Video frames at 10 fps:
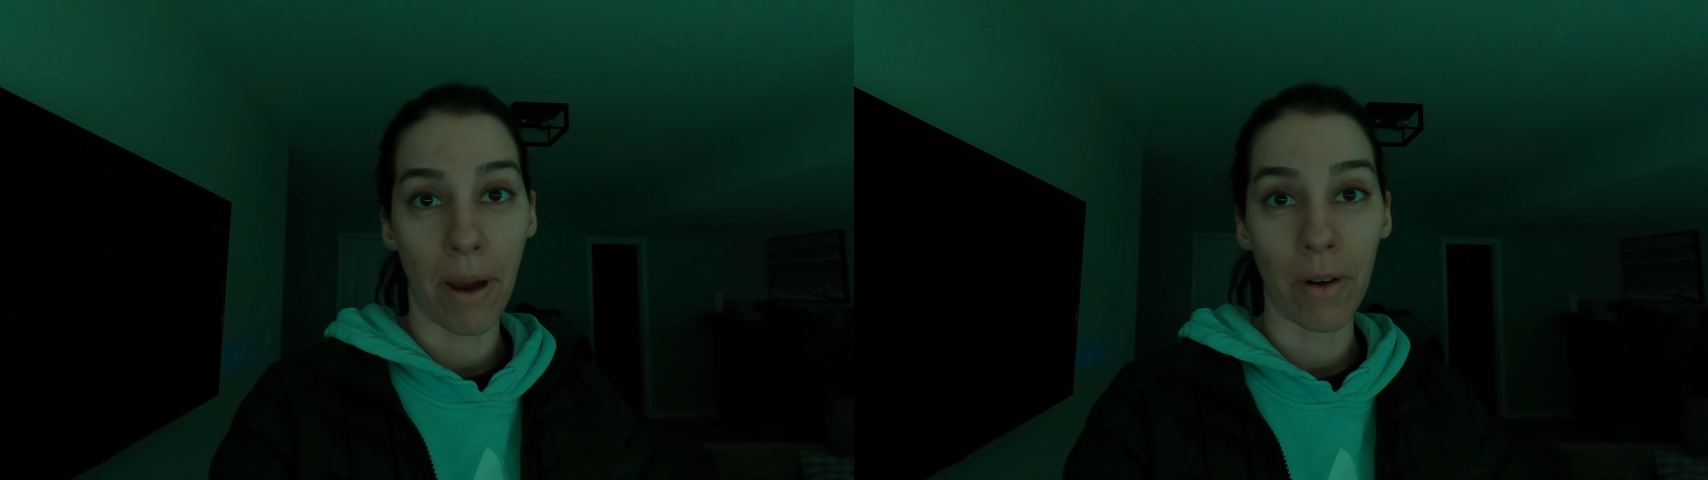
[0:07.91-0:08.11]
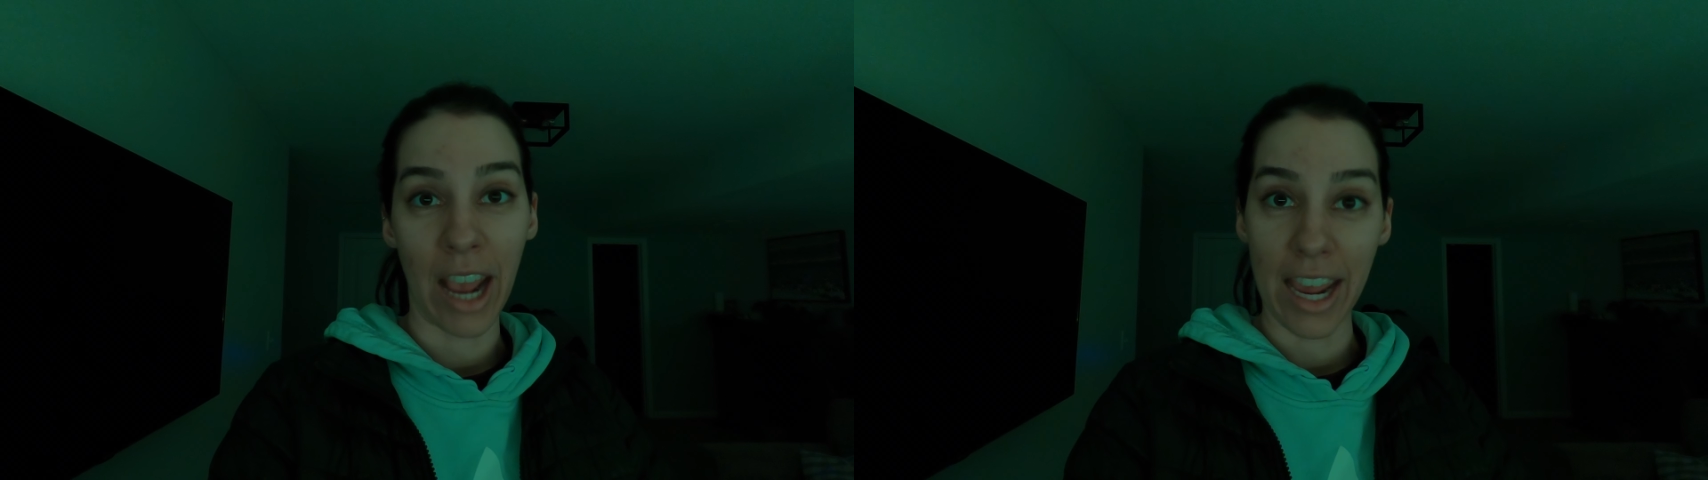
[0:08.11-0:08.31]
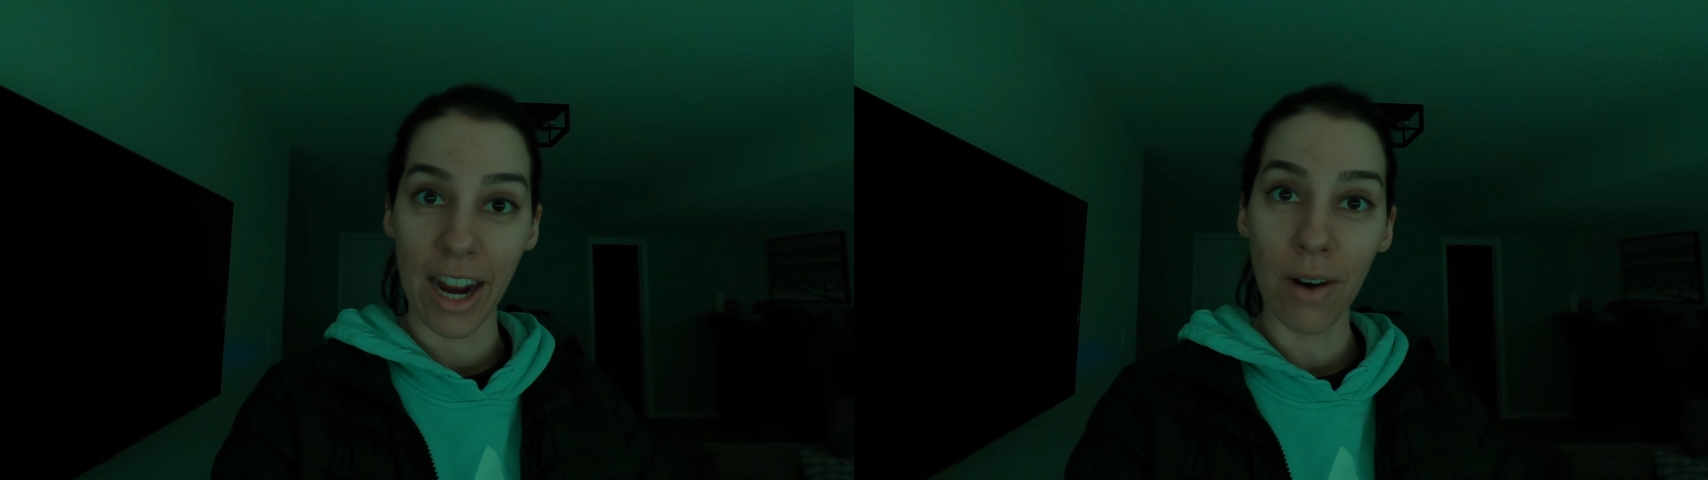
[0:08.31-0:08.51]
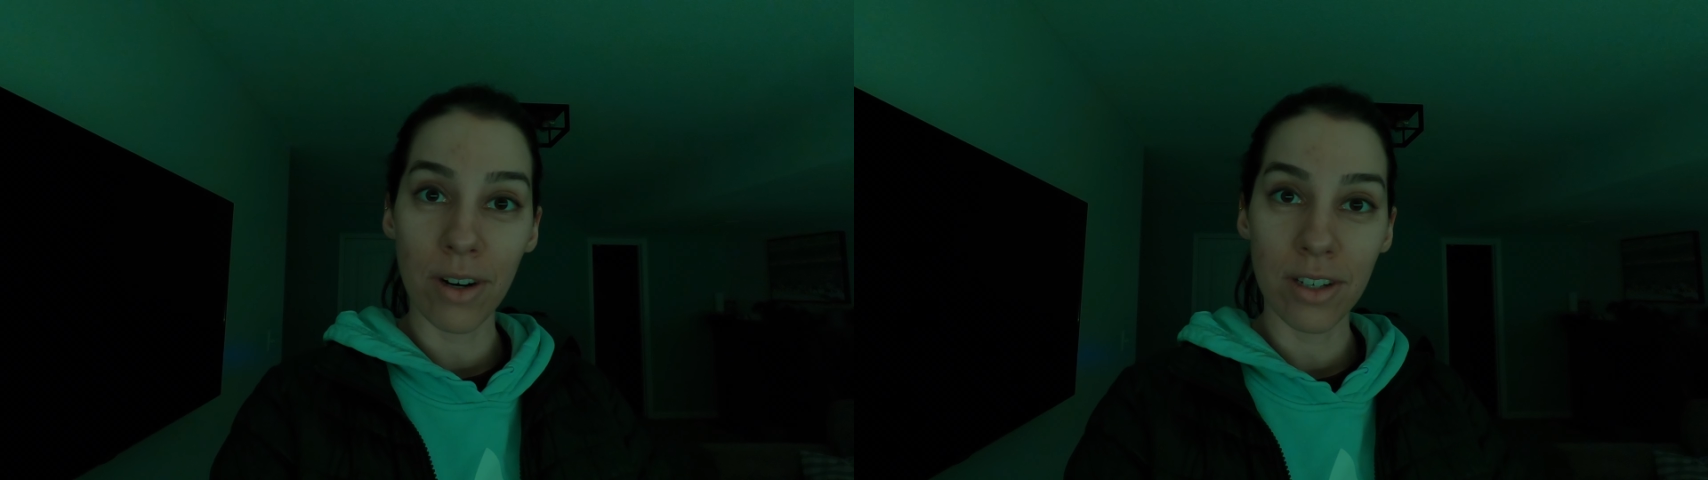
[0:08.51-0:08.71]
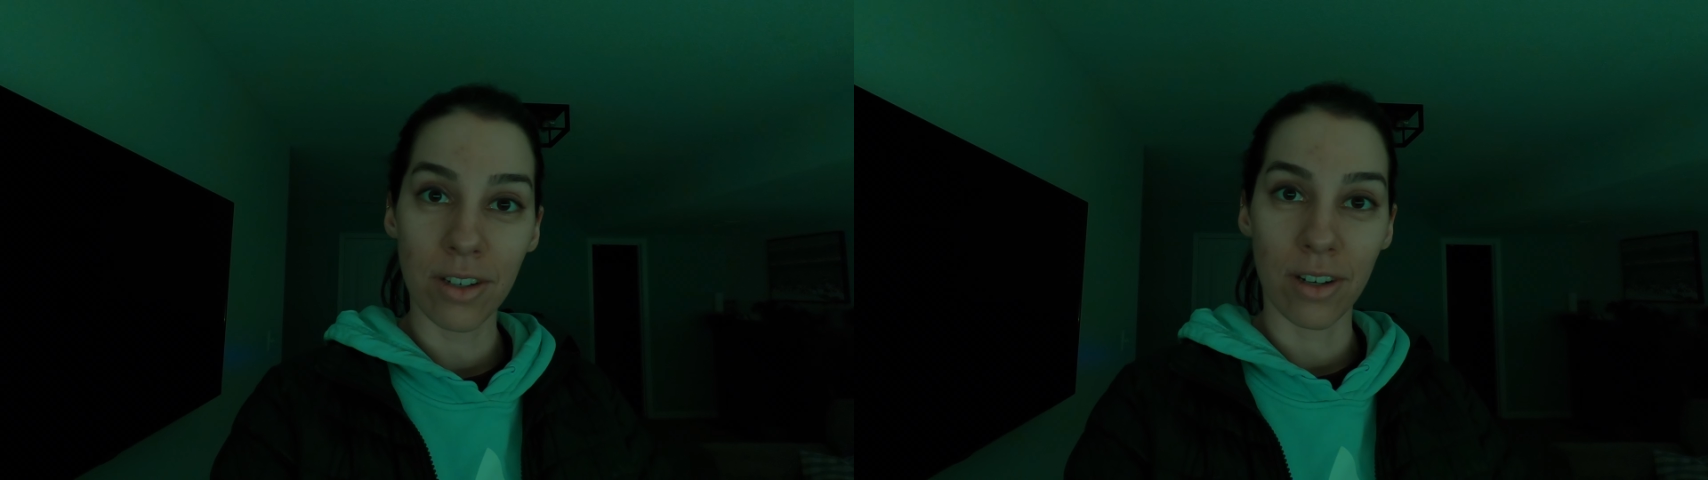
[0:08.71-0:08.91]
about eight
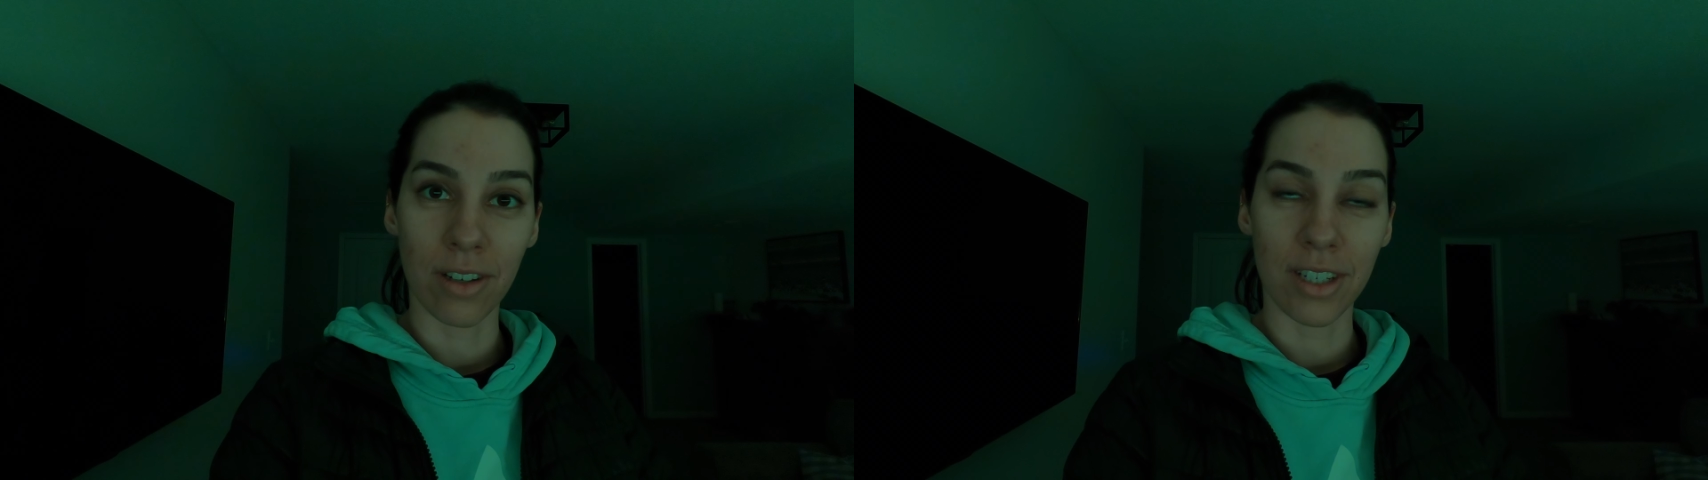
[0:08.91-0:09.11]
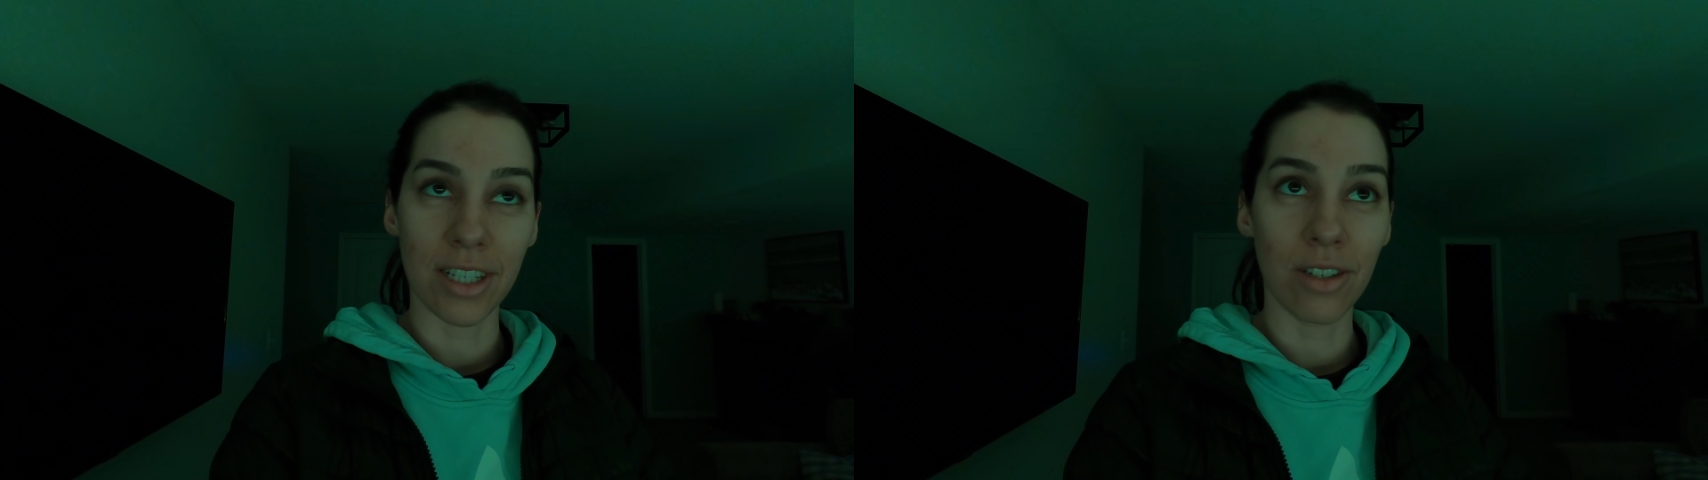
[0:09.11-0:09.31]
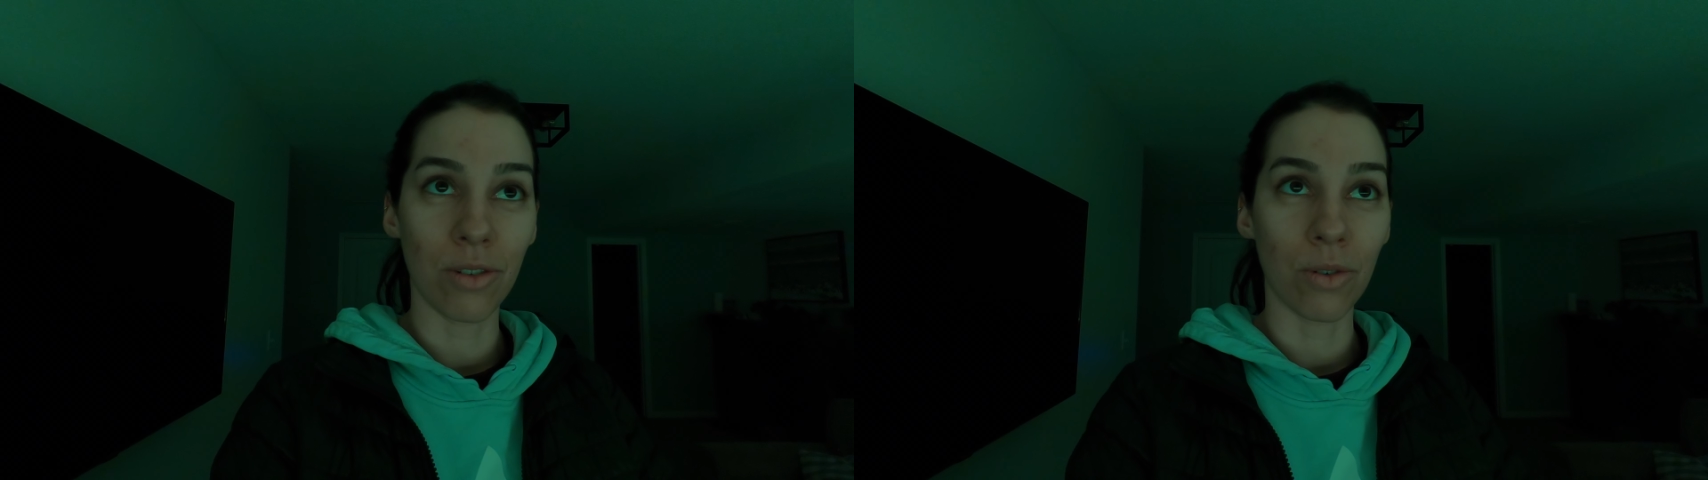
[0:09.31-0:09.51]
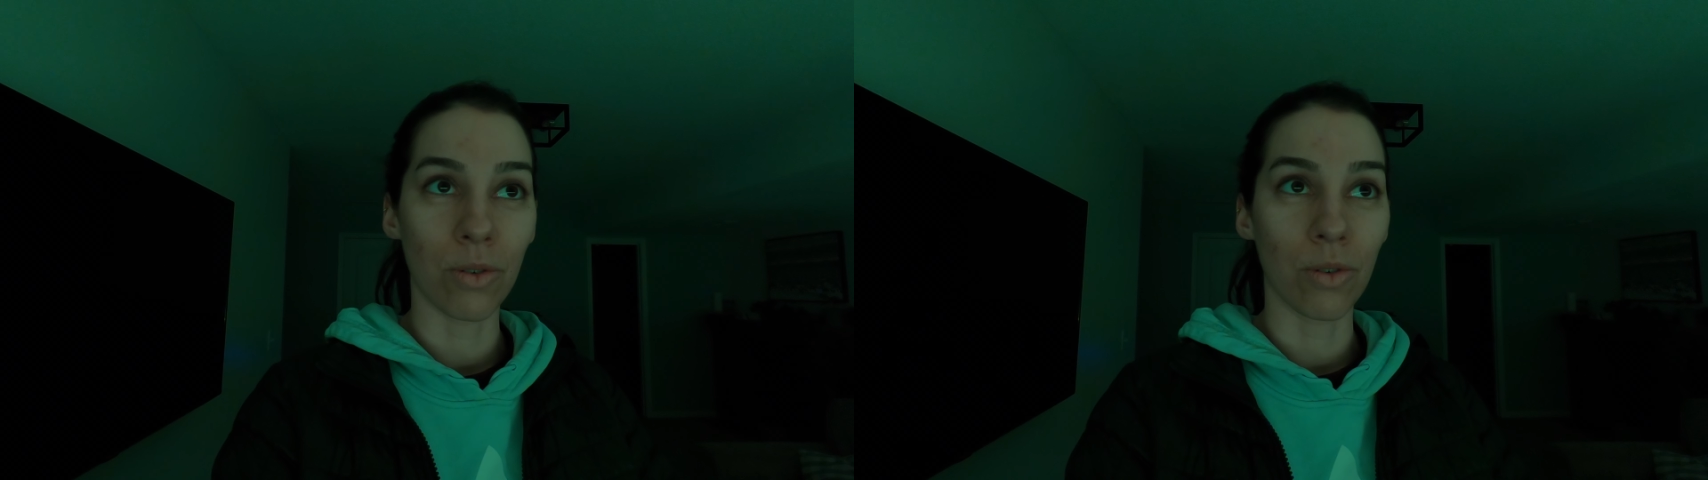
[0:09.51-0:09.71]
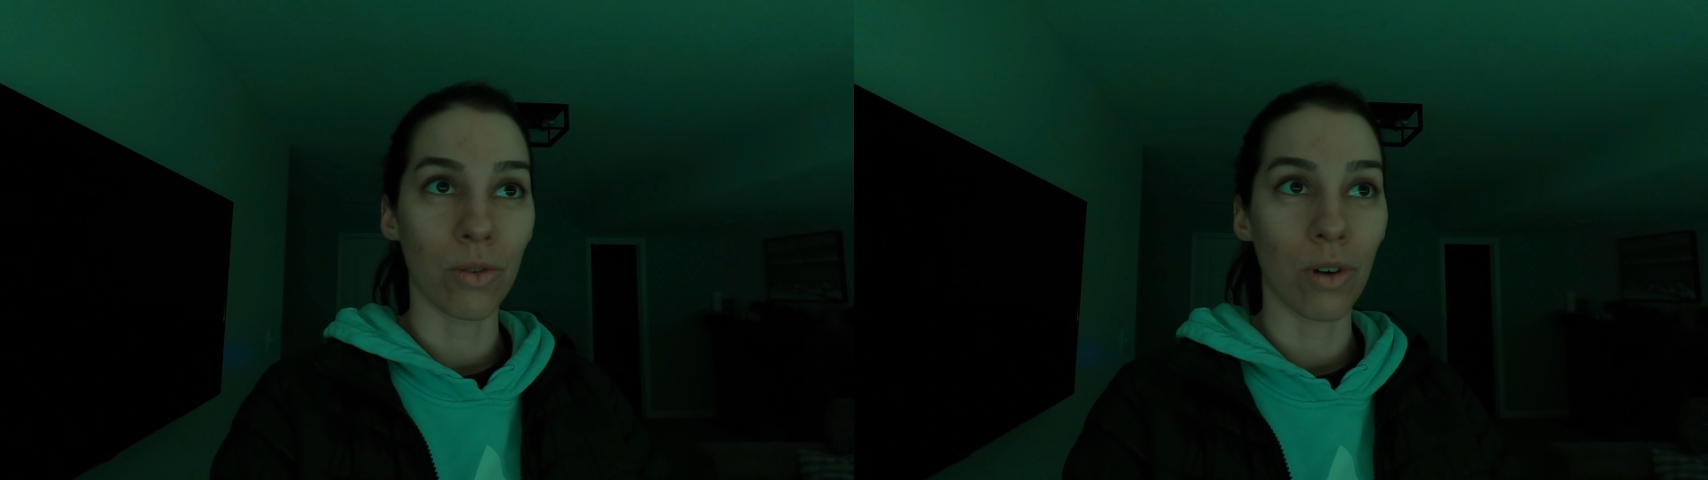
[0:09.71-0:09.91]
hours turned
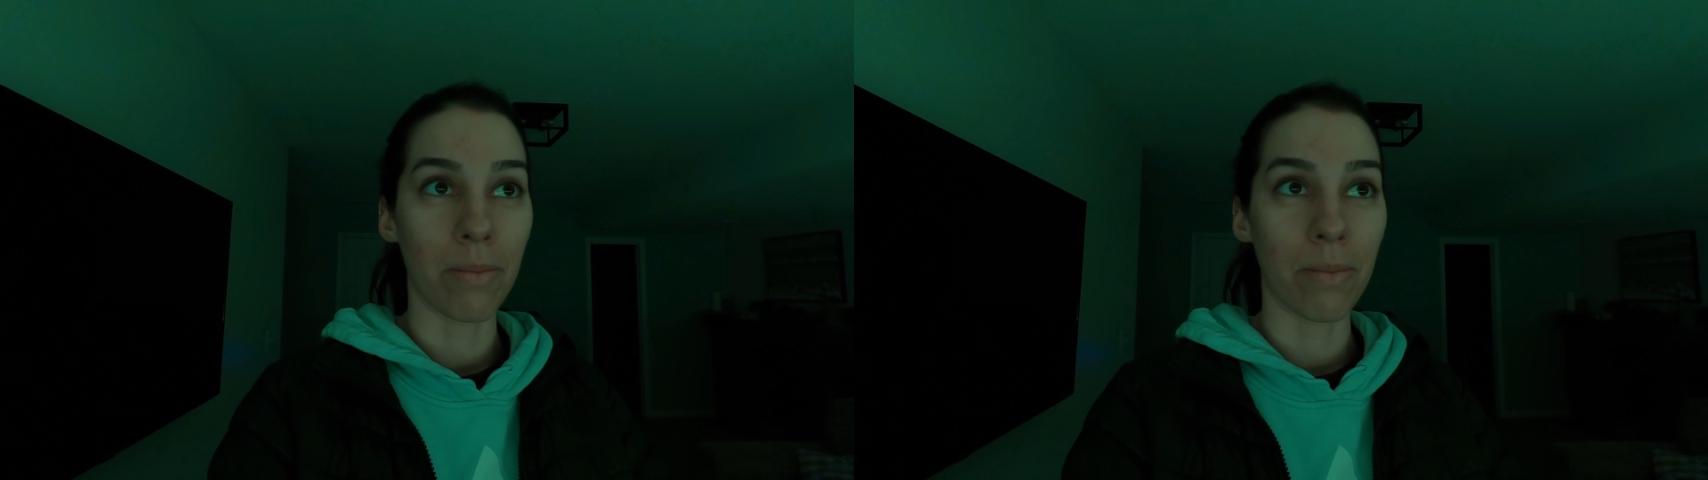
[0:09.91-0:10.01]
into